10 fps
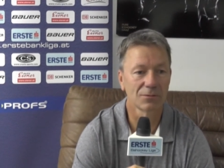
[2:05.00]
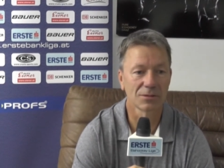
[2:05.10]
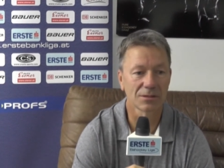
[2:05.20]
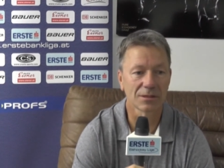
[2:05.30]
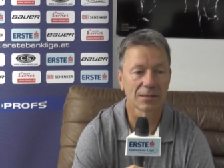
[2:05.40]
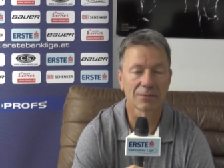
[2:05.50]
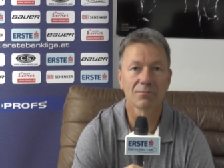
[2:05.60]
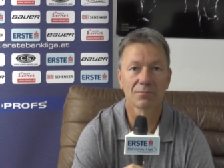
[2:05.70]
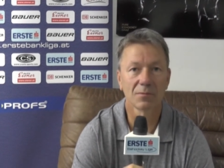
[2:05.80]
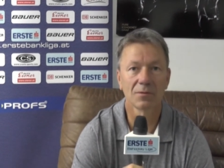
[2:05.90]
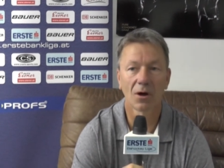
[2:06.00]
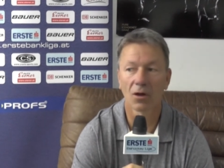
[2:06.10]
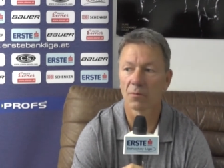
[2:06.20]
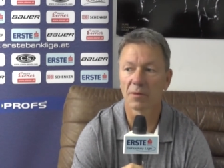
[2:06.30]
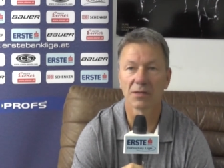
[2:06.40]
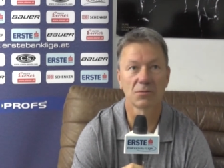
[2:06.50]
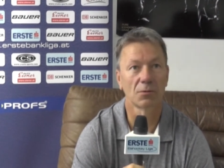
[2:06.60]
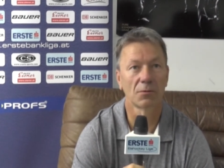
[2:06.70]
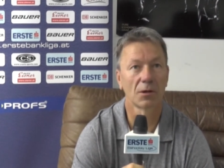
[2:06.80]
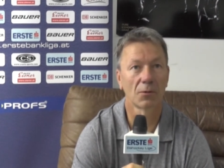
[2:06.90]
was uh, all the meetings
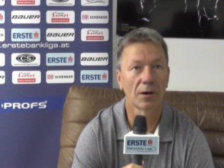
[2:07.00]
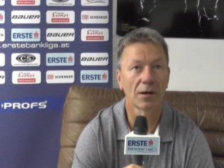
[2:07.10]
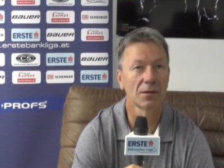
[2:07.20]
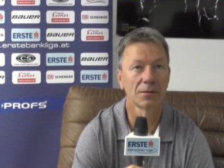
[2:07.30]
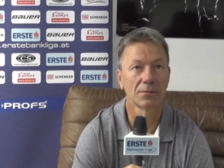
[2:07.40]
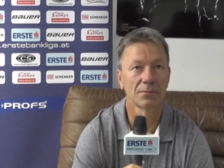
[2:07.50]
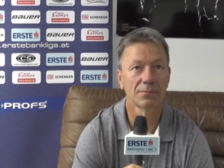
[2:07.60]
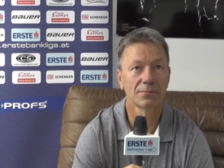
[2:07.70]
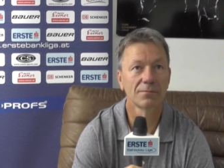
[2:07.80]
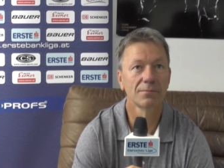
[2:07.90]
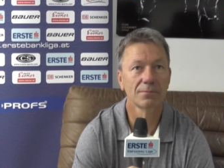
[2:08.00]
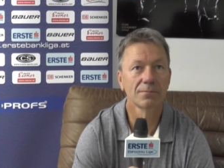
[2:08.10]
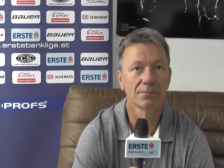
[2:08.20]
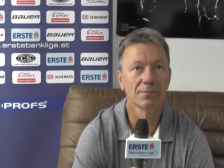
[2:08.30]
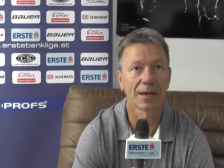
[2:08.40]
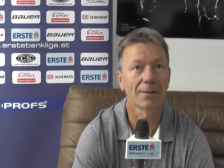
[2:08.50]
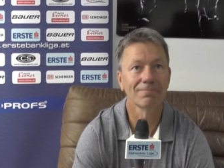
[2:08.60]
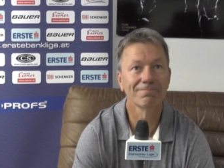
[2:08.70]
went really well, and yeah.